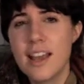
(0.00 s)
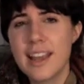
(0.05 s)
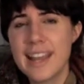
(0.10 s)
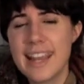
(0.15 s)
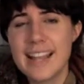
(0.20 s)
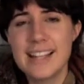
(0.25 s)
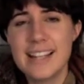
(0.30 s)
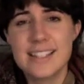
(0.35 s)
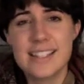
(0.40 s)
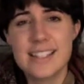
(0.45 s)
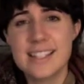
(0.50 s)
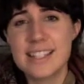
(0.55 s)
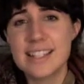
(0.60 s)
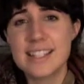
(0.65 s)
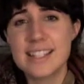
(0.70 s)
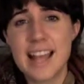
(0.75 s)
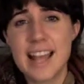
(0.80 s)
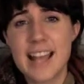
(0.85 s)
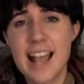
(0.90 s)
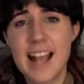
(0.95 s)
Kansas
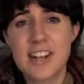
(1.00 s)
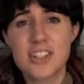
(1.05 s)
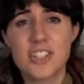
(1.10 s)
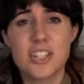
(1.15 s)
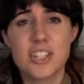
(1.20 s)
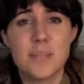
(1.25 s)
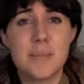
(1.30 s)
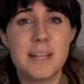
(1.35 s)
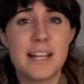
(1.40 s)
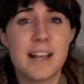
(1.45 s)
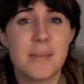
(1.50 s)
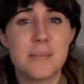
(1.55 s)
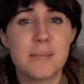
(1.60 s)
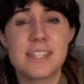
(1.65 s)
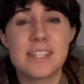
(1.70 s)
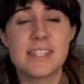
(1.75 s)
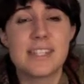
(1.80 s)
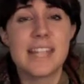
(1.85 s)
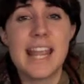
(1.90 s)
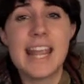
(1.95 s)
doesn't actually become a
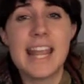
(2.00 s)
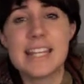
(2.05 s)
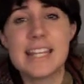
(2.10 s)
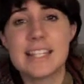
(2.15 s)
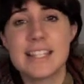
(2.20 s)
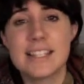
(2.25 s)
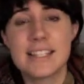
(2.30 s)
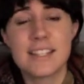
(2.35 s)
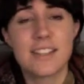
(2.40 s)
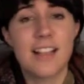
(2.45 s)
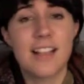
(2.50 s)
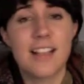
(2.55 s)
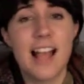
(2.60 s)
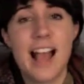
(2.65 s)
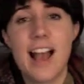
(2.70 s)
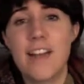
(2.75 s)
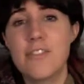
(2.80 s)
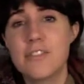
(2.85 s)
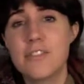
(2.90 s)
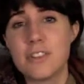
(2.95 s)
state till
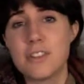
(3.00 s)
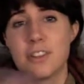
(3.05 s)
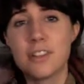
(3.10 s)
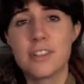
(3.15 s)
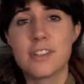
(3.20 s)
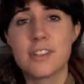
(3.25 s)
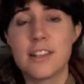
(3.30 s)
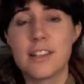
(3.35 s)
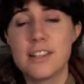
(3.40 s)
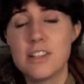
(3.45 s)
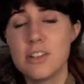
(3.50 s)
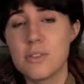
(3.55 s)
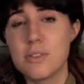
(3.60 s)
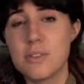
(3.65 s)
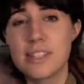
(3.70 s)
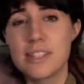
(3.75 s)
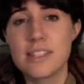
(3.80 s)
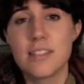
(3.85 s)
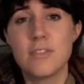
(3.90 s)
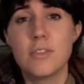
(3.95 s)
after, the
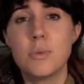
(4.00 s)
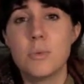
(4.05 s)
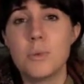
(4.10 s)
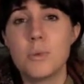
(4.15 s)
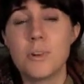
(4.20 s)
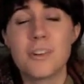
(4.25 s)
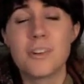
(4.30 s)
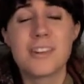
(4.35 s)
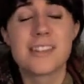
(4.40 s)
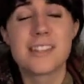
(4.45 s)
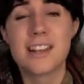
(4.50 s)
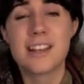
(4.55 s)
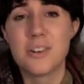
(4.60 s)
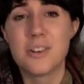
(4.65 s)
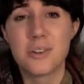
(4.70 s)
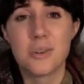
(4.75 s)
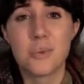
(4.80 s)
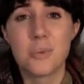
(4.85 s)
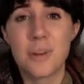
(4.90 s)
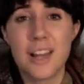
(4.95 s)
Civil War is
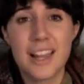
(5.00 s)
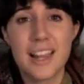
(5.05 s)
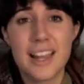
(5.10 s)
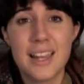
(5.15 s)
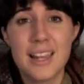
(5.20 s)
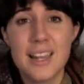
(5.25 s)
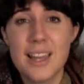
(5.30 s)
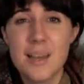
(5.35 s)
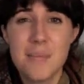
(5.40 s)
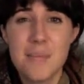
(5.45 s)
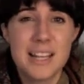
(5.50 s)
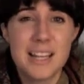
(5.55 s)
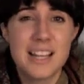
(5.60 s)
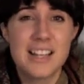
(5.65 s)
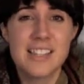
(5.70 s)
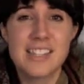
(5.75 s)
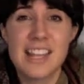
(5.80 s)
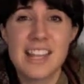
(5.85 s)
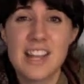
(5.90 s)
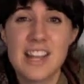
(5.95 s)
underway,
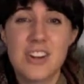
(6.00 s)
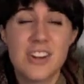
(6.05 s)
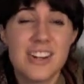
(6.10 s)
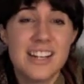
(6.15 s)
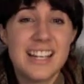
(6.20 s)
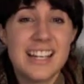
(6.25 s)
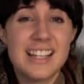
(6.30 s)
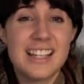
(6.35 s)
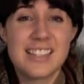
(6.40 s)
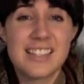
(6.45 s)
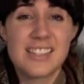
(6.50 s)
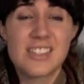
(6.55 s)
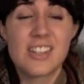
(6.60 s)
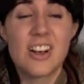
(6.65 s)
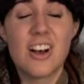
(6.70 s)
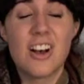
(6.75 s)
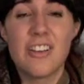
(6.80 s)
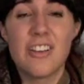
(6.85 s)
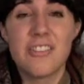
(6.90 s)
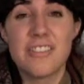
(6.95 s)
because they couldn't
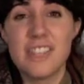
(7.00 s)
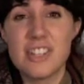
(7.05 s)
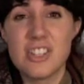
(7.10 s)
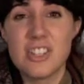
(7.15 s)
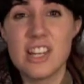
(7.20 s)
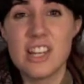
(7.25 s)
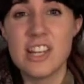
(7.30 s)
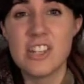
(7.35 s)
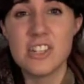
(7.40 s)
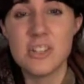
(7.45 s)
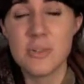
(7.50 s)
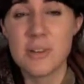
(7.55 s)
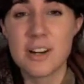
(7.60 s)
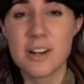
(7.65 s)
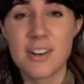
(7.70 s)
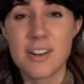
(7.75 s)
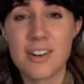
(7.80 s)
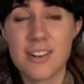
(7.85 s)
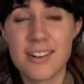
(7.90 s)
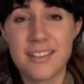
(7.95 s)
solve this issue at
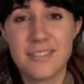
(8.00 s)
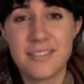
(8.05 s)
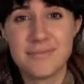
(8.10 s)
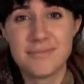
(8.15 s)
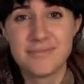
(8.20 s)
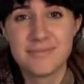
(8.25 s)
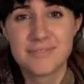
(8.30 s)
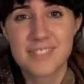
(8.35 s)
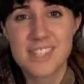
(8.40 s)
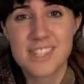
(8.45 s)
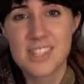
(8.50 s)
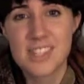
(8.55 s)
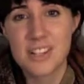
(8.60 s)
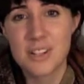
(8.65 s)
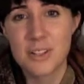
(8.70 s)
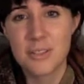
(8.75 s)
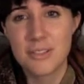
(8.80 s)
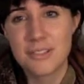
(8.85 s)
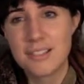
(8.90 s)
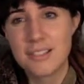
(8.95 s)
all.
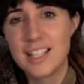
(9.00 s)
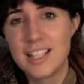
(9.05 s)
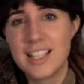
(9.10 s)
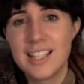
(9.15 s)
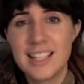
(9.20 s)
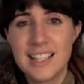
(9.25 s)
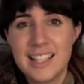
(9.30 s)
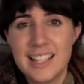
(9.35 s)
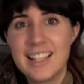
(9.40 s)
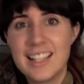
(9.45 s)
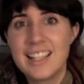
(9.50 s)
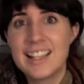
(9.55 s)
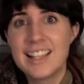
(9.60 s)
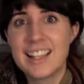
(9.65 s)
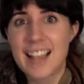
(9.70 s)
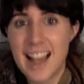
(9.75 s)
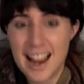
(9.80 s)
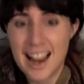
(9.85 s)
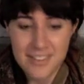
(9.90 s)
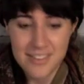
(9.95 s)
So,
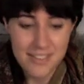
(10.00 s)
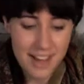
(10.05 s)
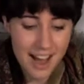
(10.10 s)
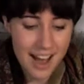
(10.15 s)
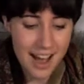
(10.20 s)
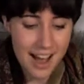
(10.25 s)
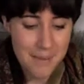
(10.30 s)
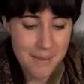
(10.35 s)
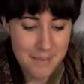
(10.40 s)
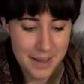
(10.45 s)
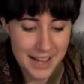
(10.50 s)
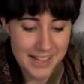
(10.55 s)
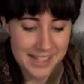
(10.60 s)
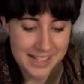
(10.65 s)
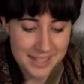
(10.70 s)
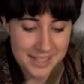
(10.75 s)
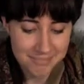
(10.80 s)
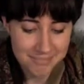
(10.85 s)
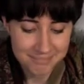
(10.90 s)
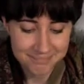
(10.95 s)
kind of a hot
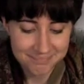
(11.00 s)
mess.